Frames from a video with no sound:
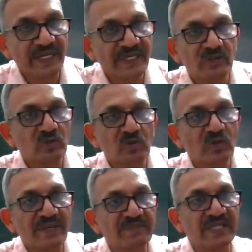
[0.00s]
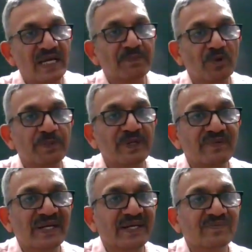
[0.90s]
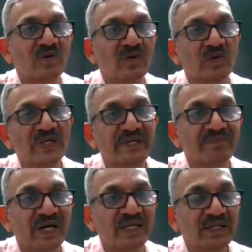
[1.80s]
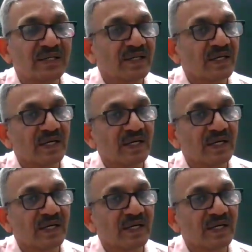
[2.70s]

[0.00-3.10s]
Right? 2,2-dimethyl propane will give only one